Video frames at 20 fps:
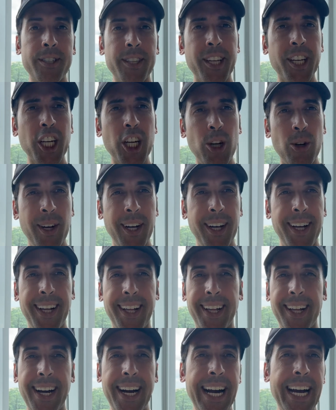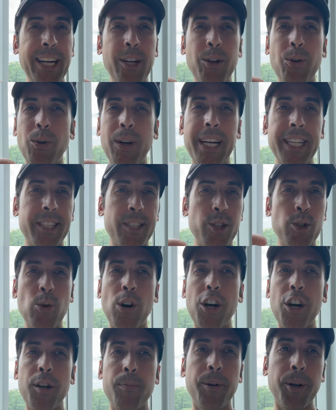It's too
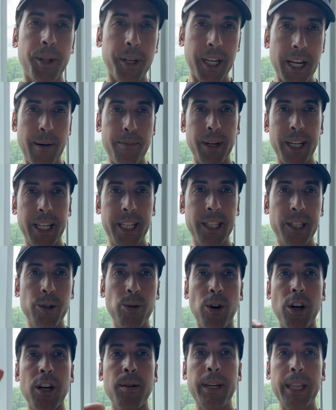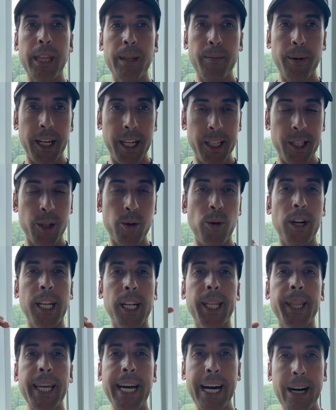hard to build a company. It's too hard to make the money. It's too hard to
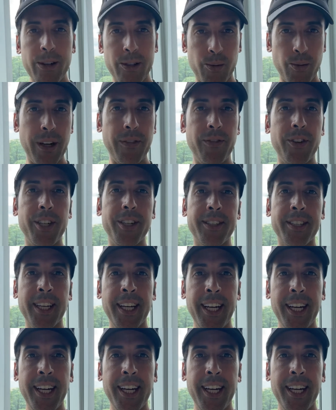get the house, whatever it is.